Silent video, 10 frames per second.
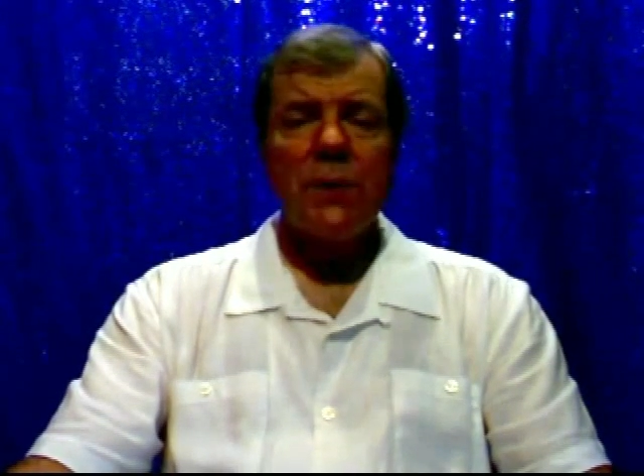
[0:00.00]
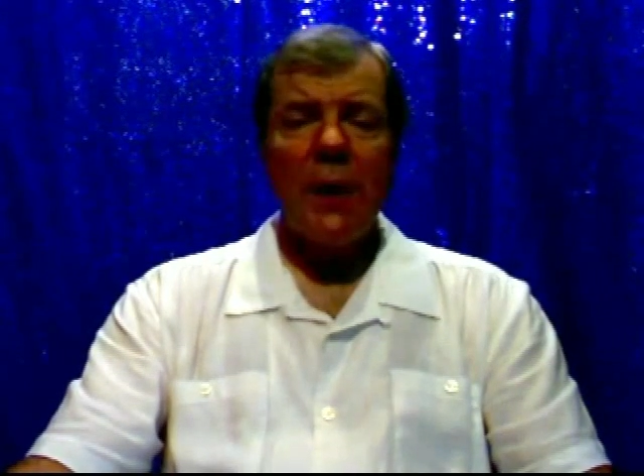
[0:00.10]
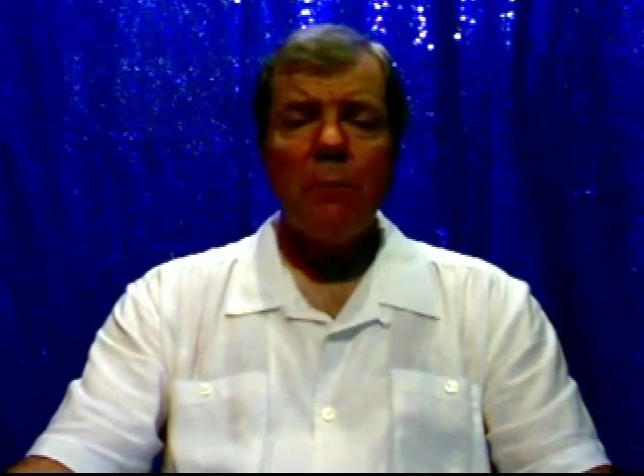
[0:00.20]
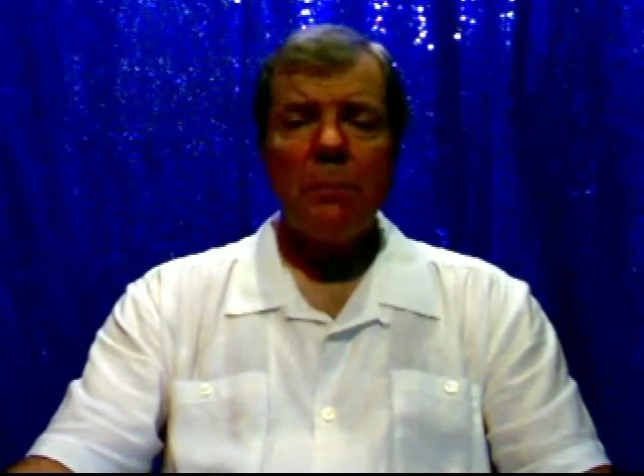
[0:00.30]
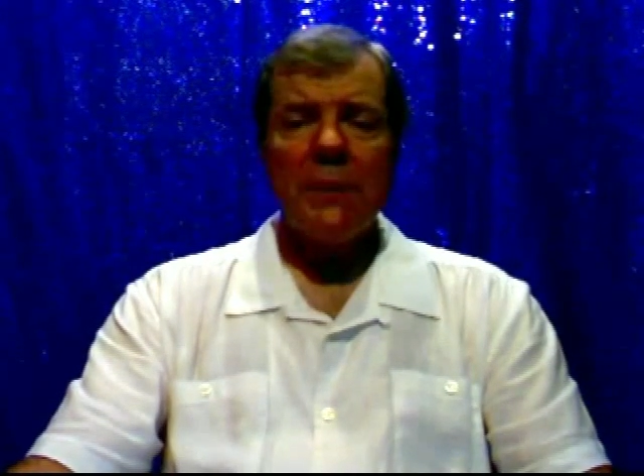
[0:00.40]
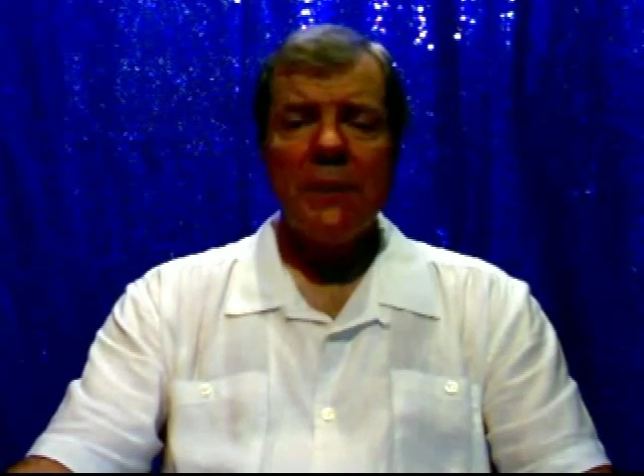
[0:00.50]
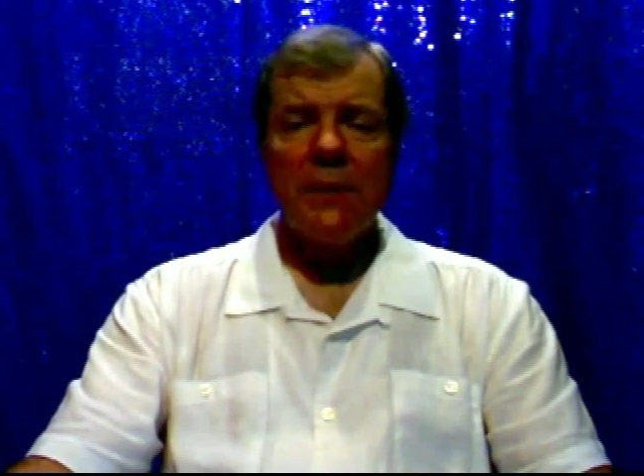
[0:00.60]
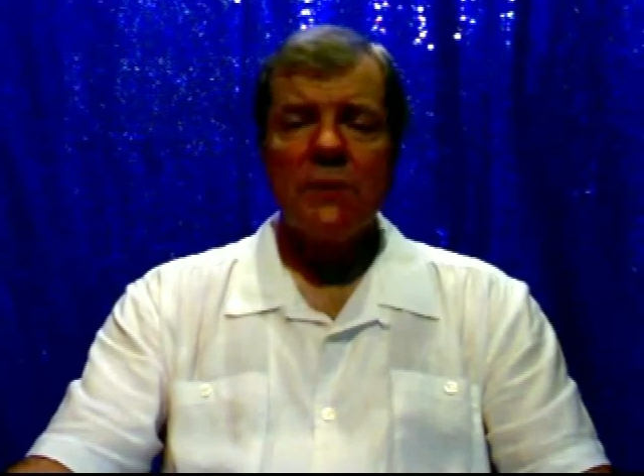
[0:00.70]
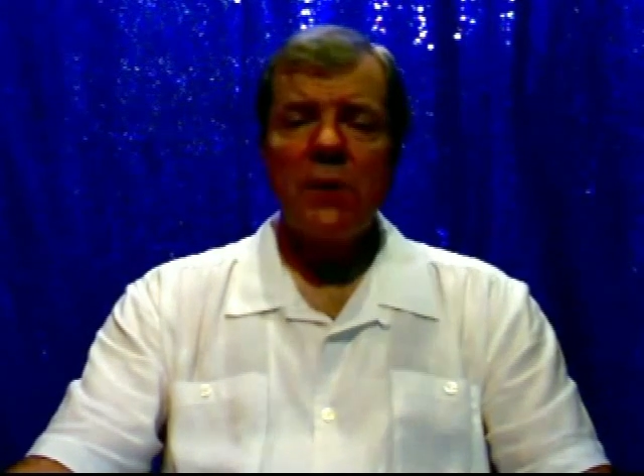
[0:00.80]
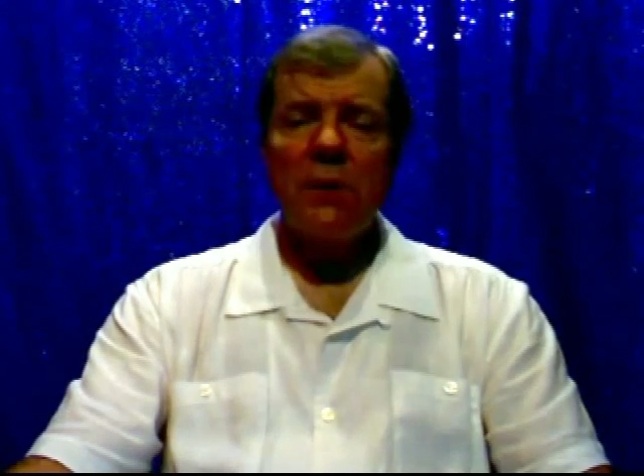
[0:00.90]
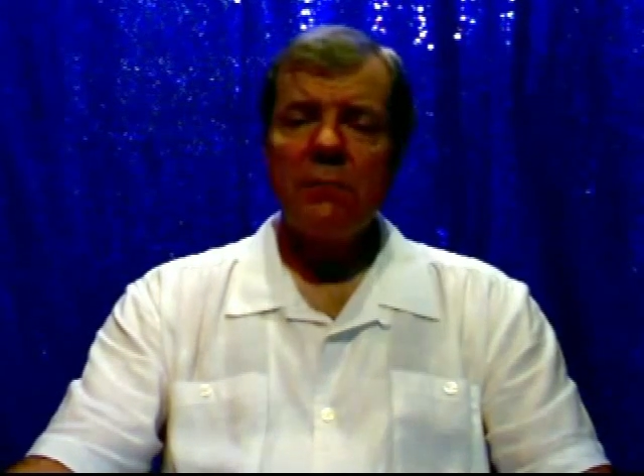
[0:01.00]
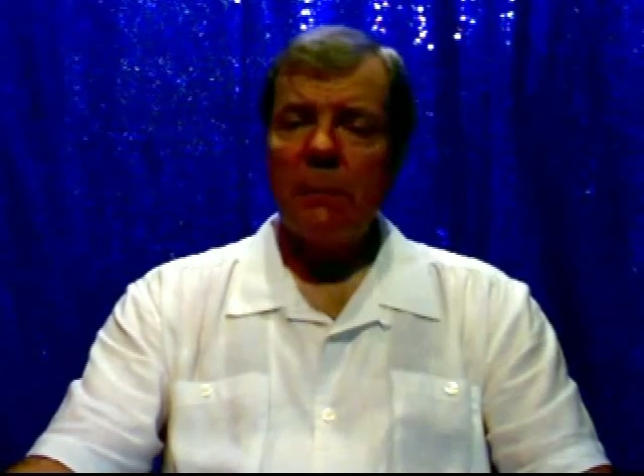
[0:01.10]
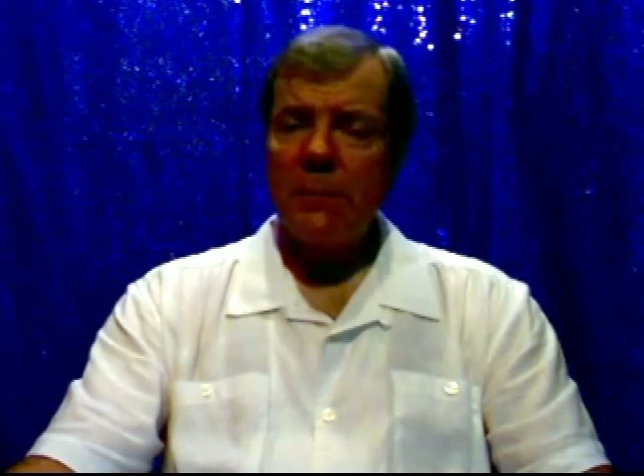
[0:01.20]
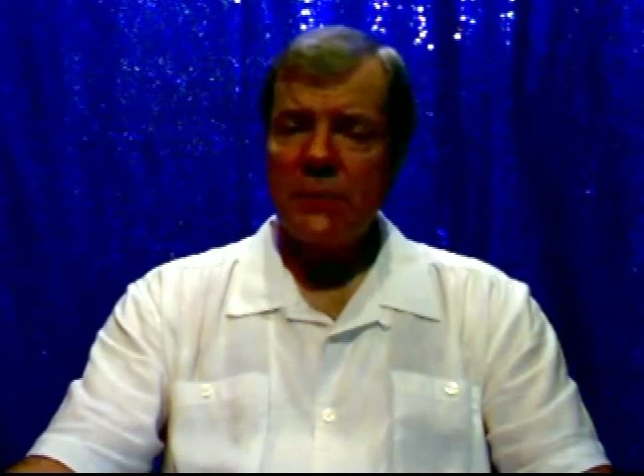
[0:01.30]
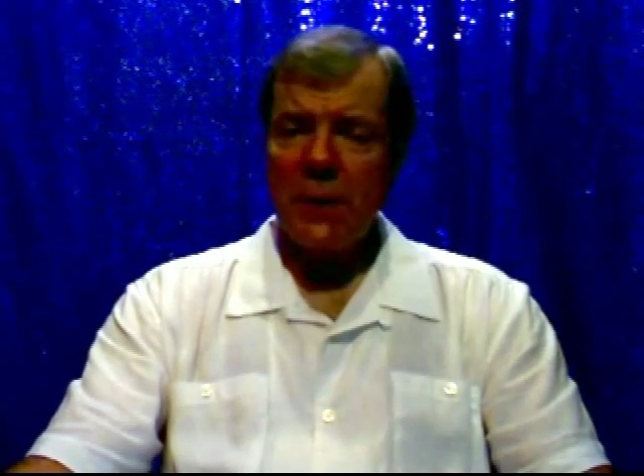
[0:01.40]
and I will be the Southern
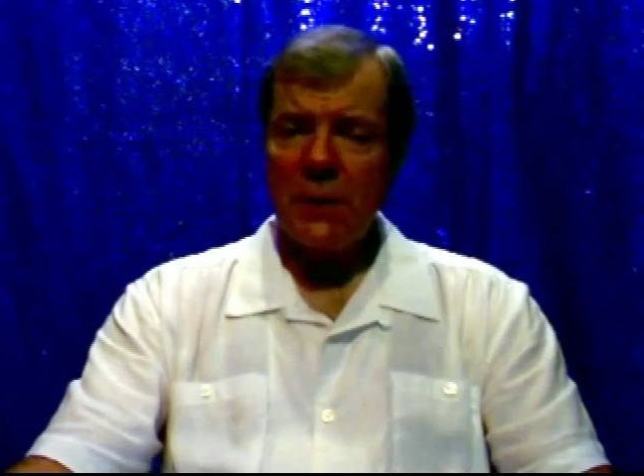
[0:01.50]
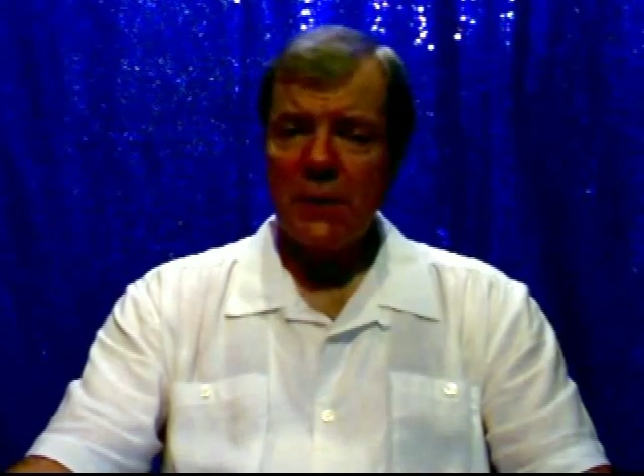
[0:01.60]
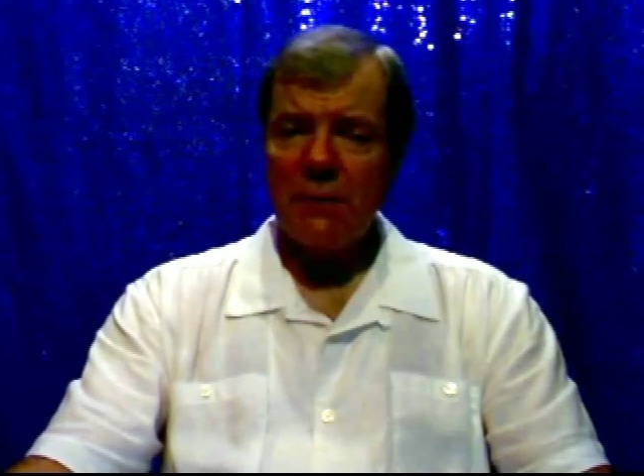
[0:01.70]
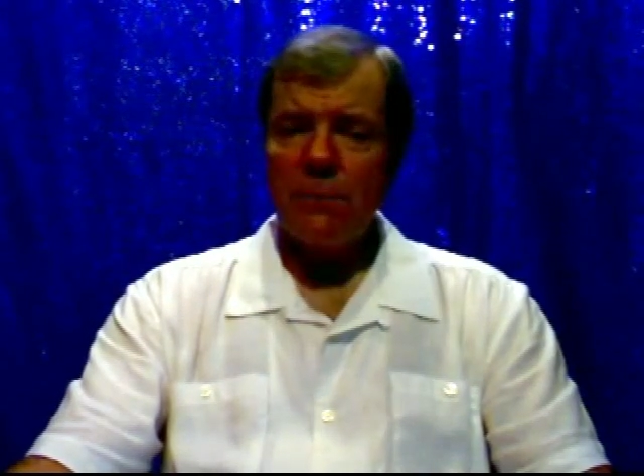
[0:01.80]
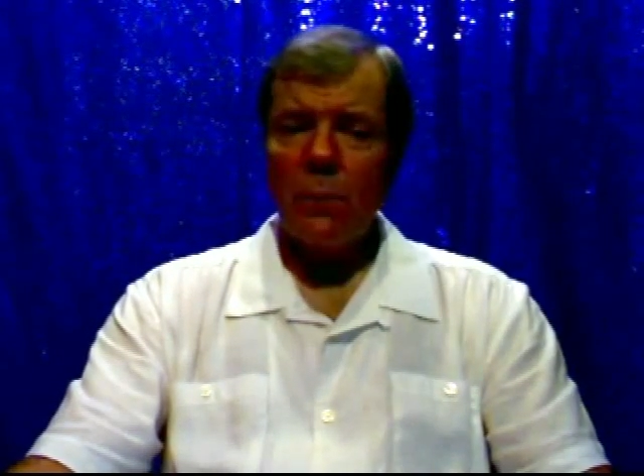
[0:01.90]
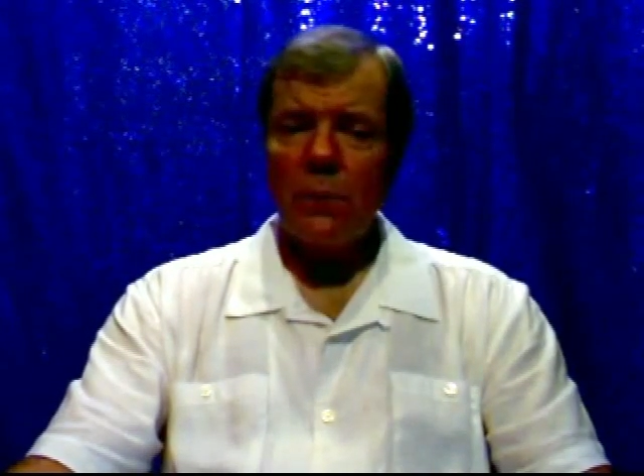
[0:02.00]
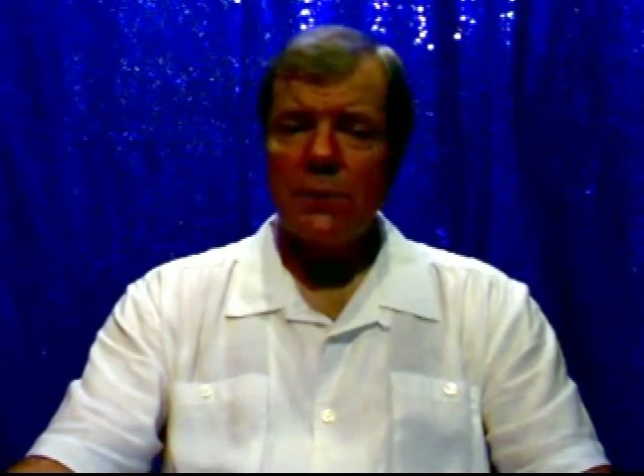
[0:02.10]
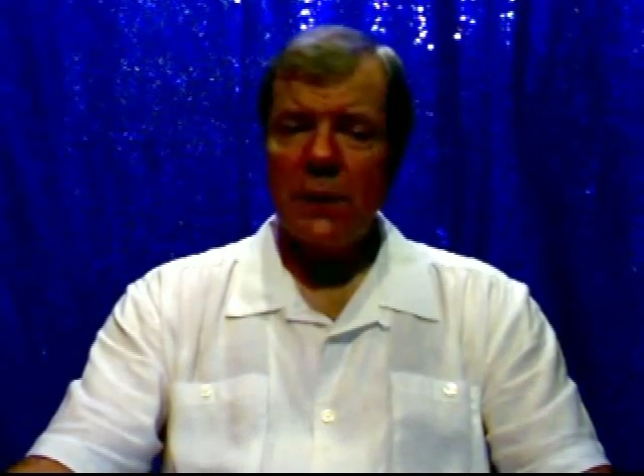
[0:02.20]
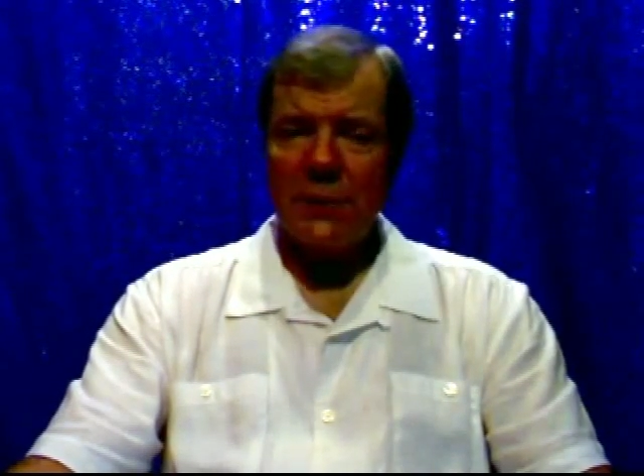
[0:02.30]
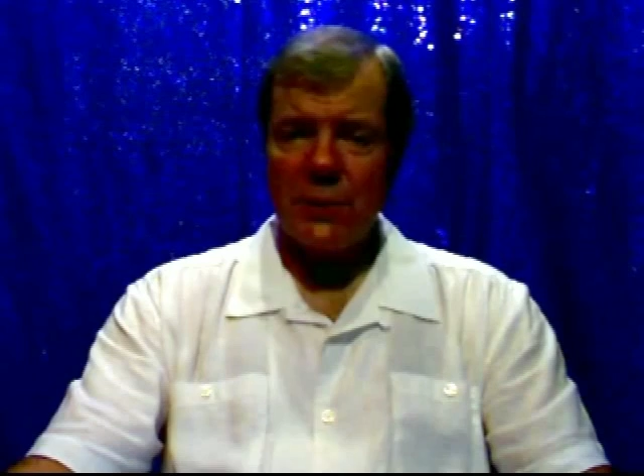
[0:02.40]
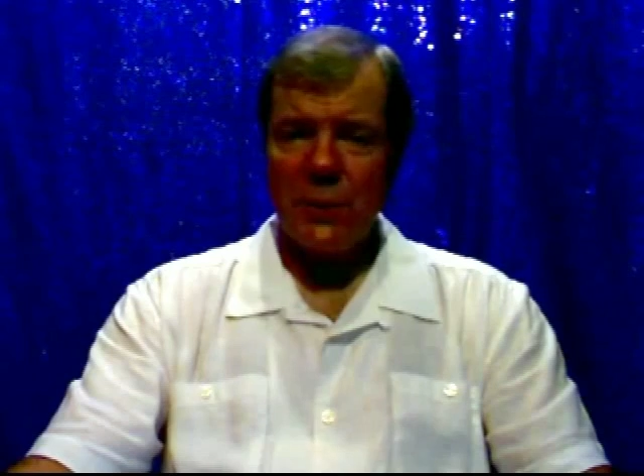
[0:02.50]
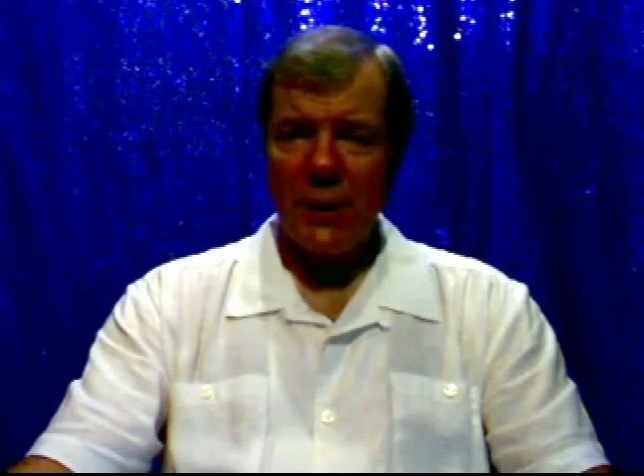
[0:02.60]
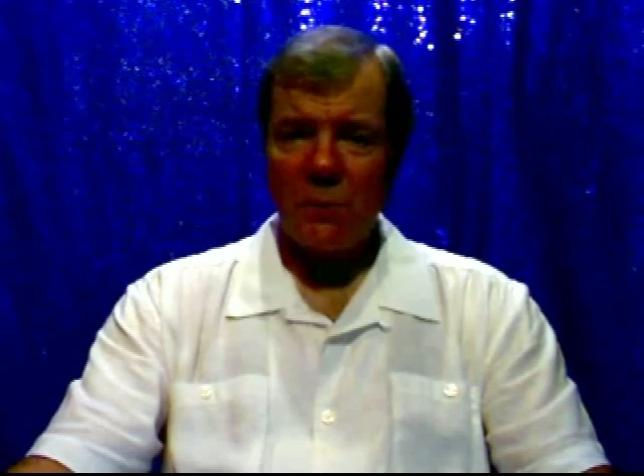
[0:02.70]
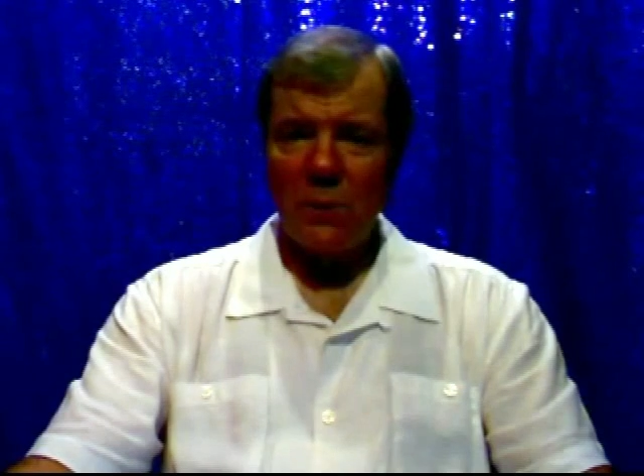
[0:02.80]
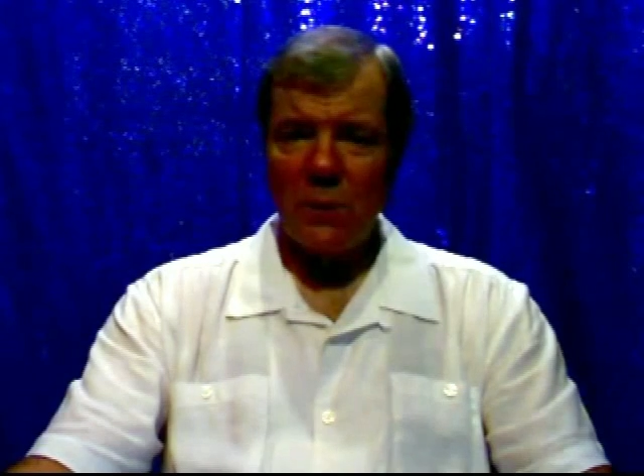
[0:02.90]
representative for the Lecture
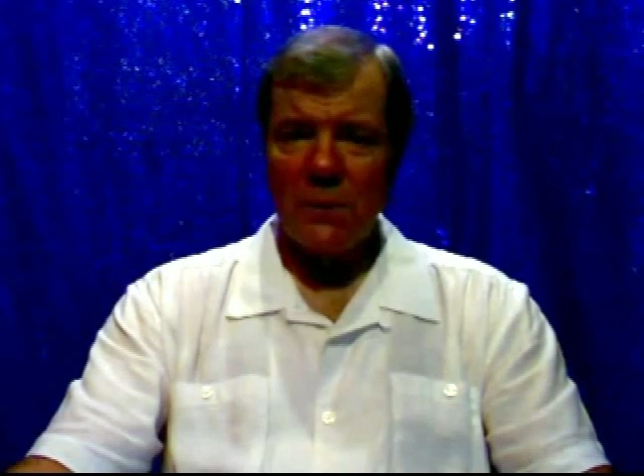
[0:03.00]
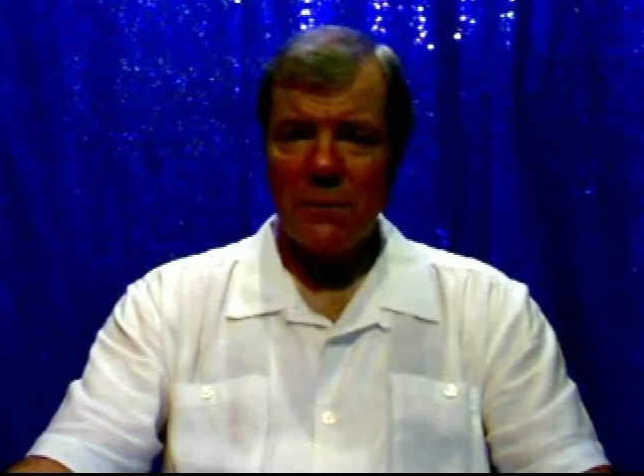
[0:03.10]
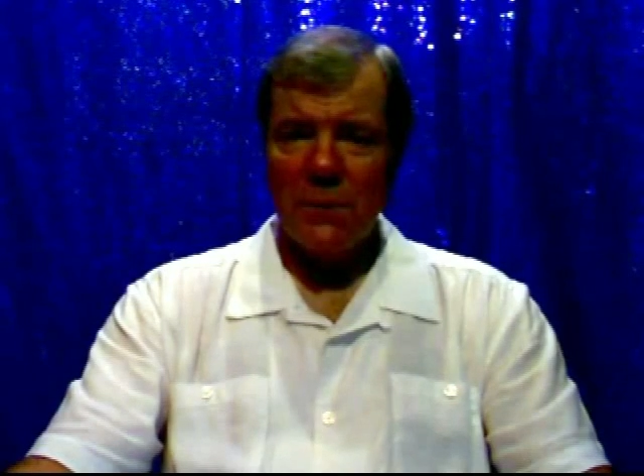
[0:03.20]
Network.